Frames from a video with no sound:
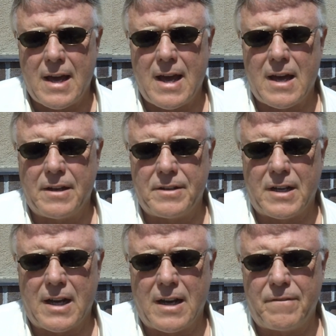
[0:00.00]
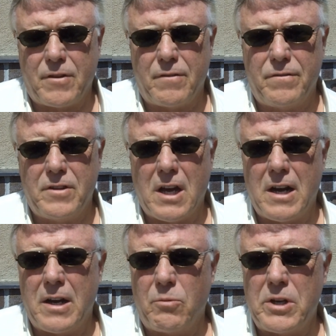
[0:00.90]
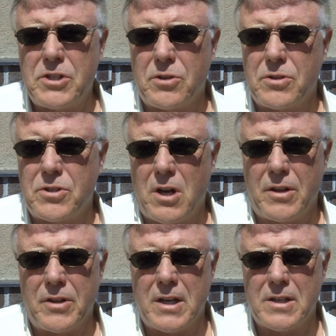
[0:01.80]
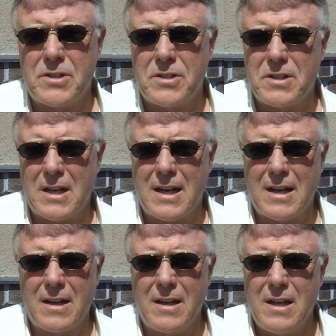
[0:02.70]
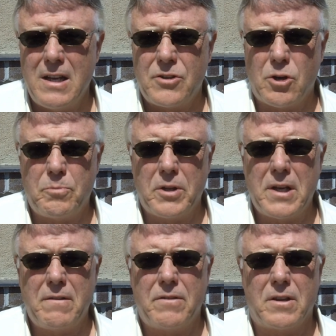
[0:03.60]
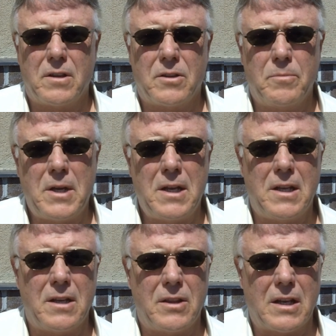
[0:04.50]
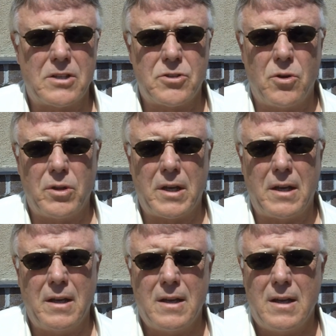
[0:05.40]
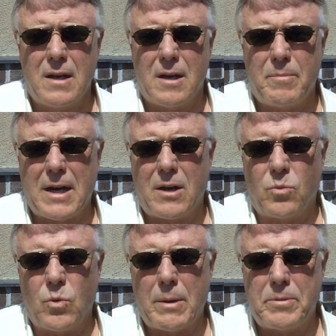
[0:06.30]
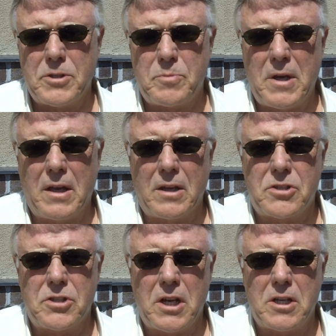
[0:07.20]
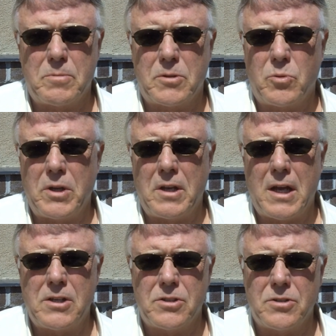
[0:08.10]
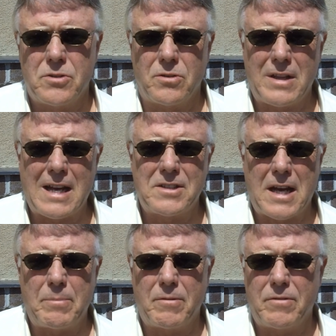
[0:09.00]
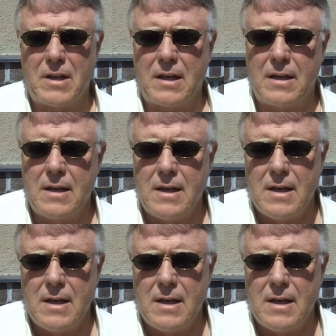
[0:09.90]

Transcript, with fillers: And uh, if you've done any research on this, uh, don't believe the, the media that it's only about weapons being exchanged between nations or that type of thing.